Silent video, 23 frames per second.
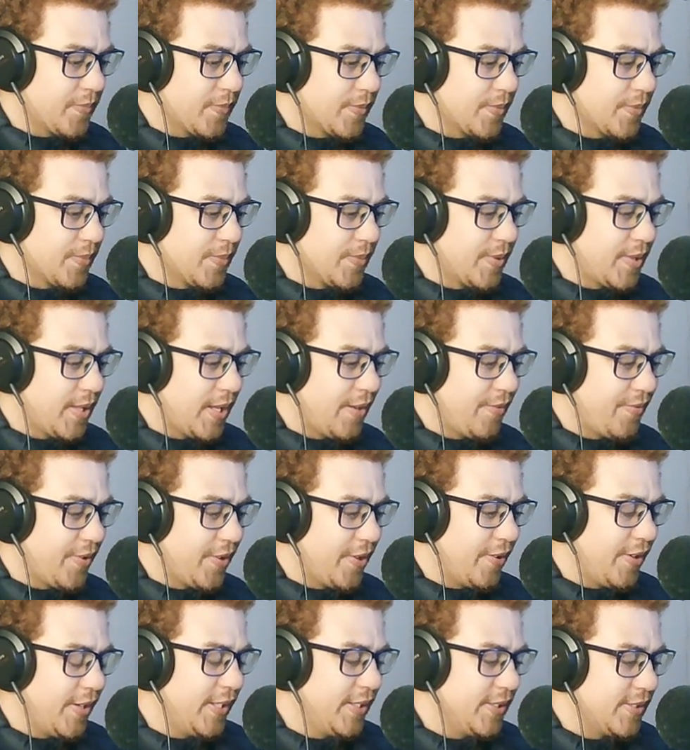With every
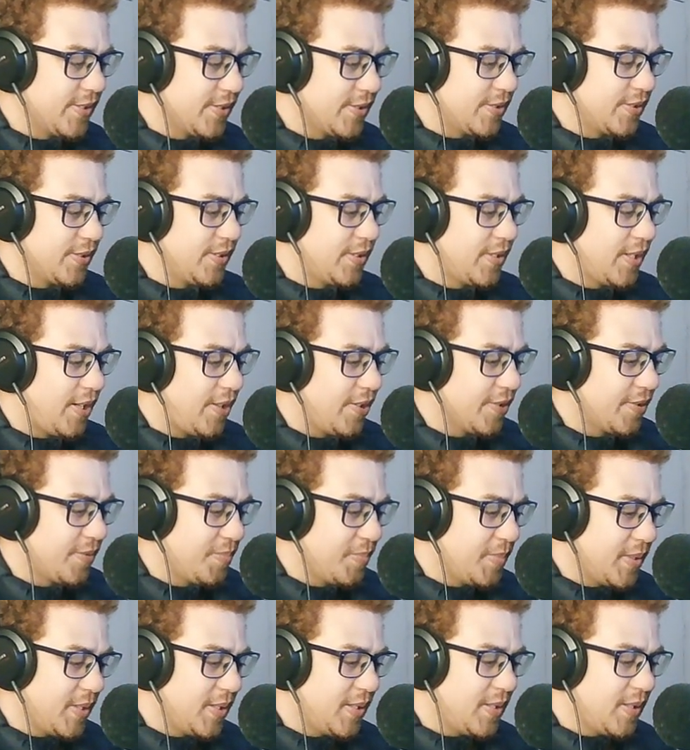reason to doubt
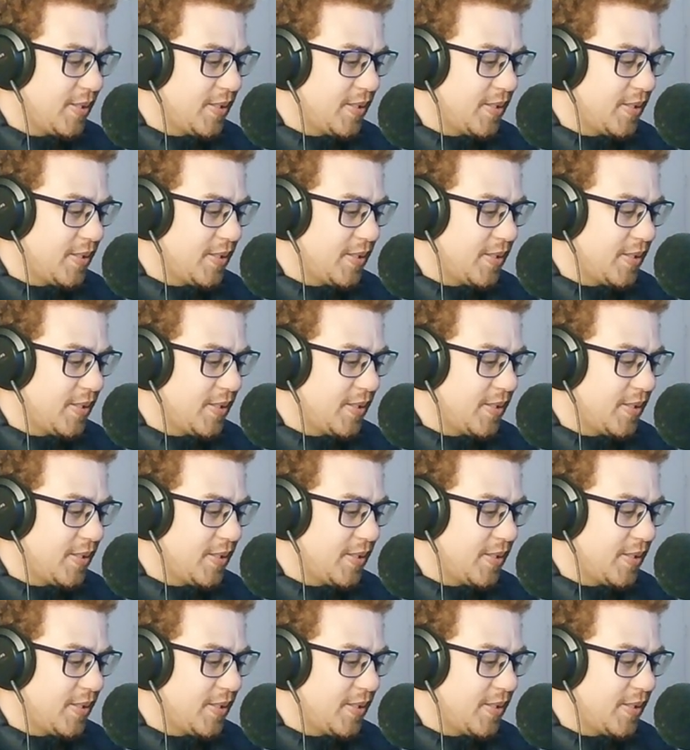me.